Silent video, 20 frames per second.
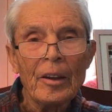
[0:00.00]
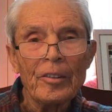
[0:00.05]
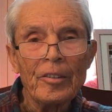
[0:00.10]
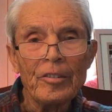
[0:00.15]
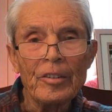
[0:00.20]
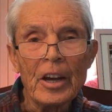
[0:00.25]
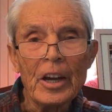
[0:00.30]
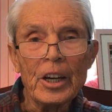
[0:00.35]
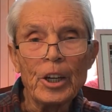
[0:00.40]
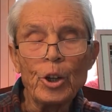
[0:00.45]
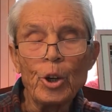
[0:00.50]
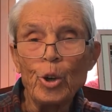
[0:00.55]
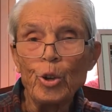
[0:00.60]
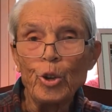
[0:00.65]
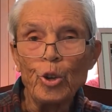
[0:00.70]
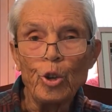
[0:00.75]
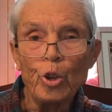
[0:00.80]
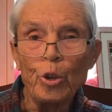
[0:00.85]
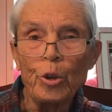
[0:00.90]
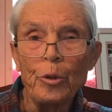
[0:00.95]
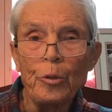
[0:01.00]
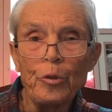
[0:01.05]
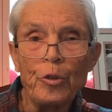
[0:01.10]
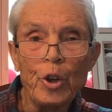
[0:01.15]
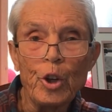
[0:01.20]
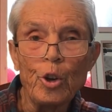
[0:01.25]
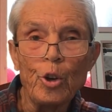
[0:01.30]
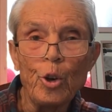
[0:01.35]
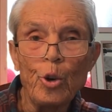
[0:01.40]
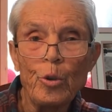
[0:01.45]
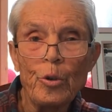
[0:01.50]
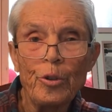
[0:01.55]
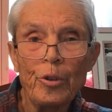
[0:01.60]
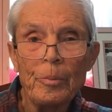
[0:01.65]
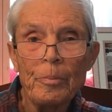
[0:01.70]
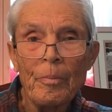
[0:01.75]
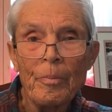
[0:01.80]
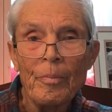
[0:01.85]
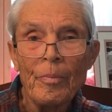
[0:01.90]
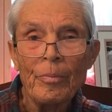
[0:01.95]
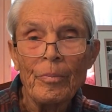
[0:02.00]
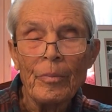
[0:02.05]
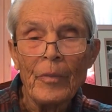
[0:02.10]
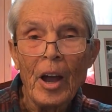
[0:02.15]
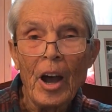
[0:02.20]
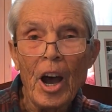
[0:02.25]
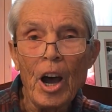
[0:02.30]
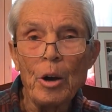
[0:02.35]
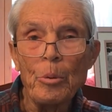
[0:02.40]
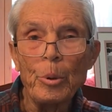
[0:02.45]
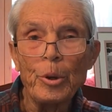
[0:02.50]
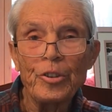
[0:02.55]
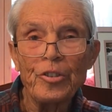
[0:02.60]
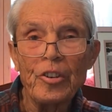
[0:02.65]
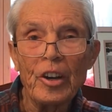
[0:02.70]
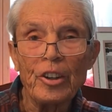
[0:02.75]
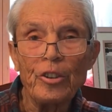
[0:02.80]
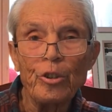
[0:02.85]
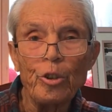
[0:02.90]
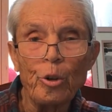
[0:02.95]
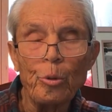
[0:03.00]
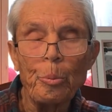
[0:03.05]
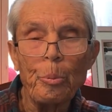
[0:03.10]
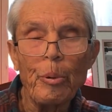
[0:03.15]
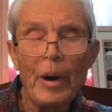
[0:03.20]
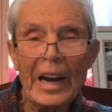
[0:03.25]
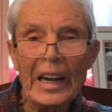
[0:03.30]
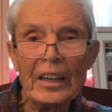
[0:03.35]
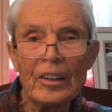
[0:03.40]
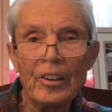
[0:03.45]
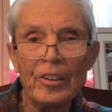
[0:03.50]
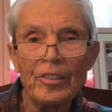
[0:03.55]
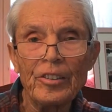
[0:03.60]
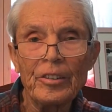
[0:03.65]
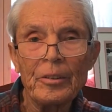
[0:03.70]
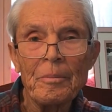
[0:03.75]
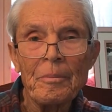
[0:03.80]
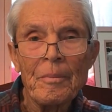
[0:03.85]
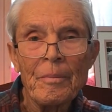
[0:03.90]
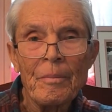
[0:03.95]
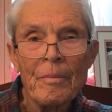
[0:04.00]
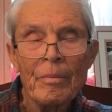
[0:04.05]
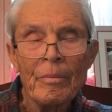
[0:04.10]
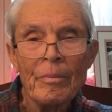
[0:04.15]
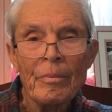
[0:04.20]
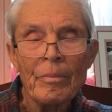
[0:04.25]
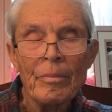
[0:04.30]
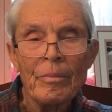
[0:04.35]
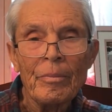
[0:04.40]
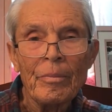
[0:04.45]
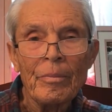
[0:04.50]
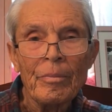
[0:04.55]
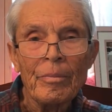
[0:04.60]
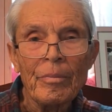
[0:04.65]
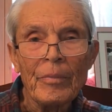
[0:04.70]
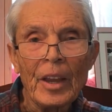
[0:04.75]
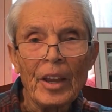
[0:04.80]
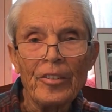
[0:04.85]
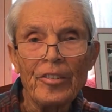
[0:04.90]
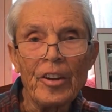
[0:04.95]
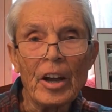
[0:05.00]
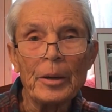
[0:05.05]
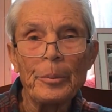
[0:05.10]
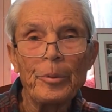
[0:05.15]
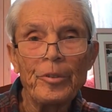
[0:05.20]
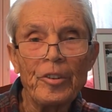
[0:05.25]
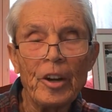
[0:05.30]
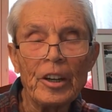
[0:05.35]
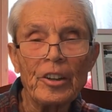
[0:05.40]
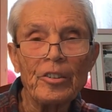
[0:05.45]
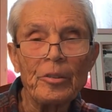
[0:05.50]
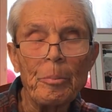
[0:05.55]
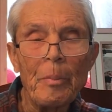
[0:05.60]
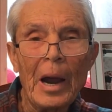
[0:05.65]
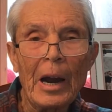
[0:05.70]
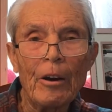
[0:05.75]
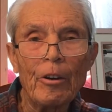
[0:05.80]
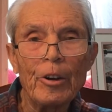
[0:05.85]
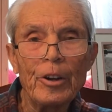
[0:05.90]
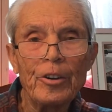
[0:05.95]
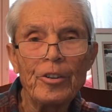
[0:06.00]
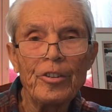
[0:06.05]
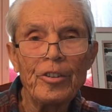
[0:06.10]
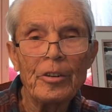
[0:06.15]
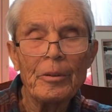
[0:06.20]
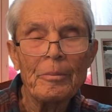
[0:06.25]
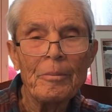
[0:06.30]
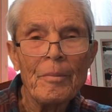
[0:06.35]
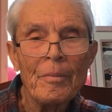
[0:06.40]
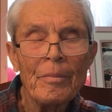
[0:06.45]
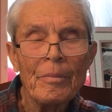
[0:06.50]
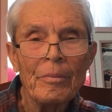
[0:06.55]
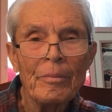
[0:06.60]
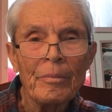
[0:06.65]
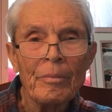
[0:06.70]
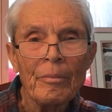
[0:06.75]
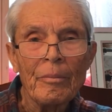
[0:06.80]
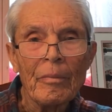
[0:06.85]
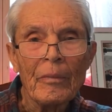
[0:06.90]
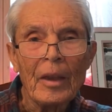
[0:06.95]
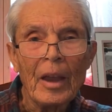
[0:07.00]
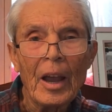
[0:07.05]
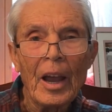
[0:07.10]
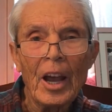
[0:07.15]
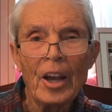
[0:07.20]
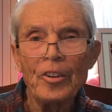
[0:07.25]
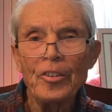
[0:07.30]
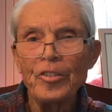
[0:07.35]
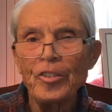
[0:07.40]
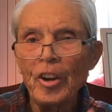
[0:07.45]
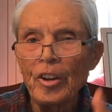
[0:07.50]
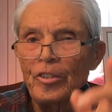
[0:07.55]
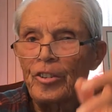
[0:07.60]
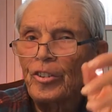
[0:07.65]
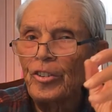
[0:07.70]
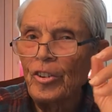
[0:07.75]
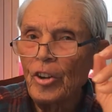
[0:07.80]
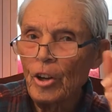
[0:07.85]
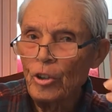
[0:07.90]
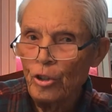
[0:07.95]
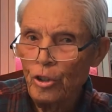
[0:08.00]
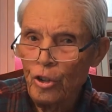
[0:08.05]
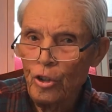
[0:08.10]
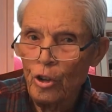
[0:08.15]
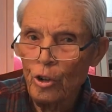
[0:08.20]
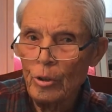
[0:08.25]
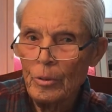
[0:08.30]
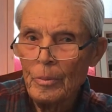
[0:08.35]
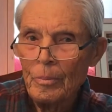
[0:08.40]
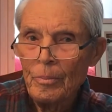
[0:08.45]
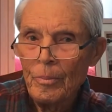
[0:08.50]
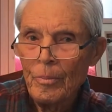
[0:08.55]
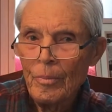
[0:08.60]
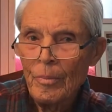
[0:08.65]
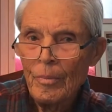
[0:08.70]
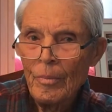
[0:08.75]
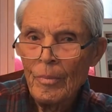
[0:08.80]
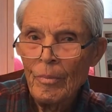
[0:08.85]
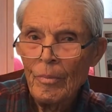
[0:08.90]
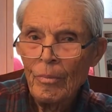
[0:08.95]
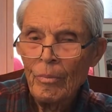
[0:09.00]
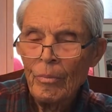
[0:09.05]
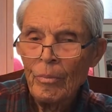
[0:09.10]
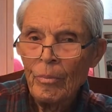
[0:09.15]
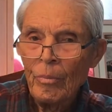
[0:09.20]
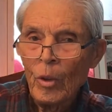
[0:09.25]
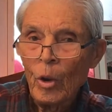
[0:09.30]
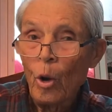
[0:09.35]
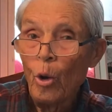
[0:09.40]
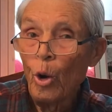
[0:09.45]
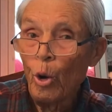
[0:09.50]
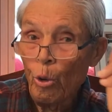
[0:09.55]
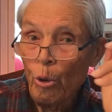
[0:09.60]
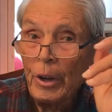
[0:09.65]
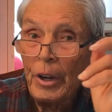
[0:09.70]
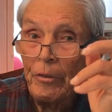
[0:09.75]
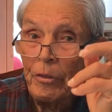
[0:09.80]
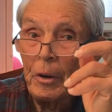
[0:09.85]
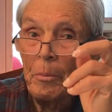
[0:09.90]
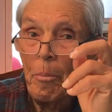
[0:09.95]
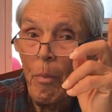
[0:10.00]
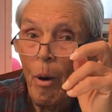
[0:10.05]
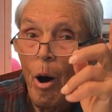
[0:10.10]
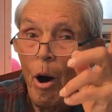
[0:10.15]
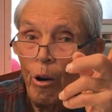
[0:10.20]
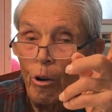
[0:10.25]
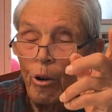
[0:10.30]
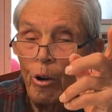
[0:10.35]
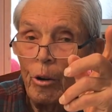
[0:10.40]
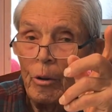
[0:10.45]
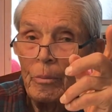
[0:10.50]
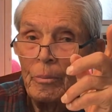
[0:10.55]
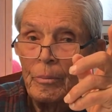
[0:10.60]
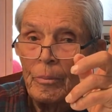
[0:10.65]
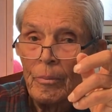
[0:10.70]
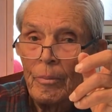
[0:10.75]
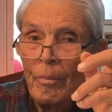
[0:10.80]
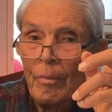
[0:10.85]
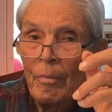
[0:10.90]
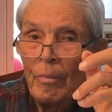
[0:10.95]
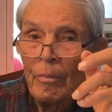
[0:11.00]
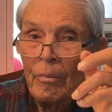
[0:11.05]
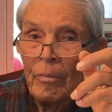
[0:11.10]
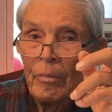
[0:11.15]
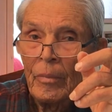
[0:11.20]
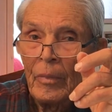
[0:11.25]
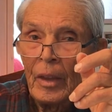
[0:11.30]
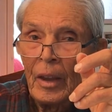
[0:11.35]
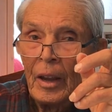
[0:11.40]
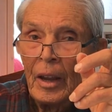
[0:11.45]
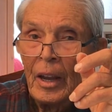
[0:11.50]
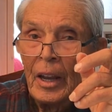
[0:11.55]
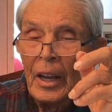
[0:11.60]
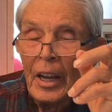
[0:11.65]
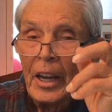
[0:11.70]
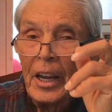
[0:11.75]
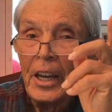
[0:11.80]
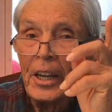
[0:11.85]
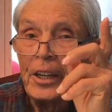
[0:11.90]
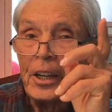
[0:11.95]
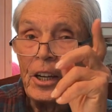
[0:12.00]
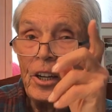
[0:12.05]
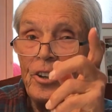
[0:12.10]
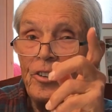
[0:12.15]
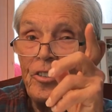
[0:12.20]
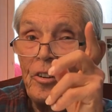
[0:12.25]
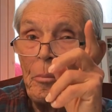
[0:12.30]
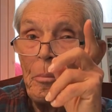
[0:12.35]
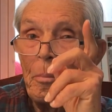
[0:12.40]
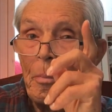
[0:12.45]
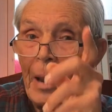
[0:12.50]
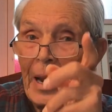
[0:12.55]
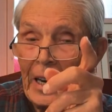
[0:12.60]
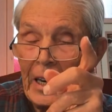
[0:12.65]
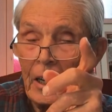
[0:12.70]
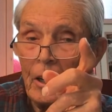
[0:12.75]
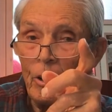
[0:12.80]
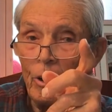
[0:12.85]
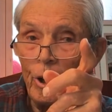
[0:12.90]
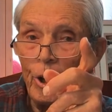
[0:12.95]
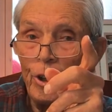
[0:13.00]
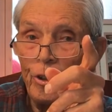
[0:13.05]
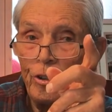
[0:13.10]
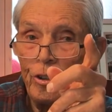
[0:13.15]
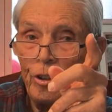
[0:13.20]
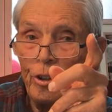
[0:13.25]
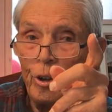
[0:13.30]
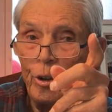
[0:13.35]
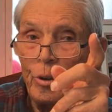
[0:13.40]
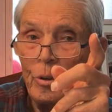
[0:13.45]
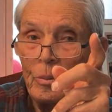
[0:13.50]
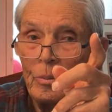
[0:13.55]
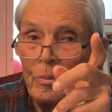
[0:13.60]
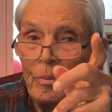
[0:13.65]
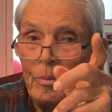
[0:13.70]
saying you shouldn't view homosexual practice, same-sex marriage, as just social or even moral. It is a medical issue.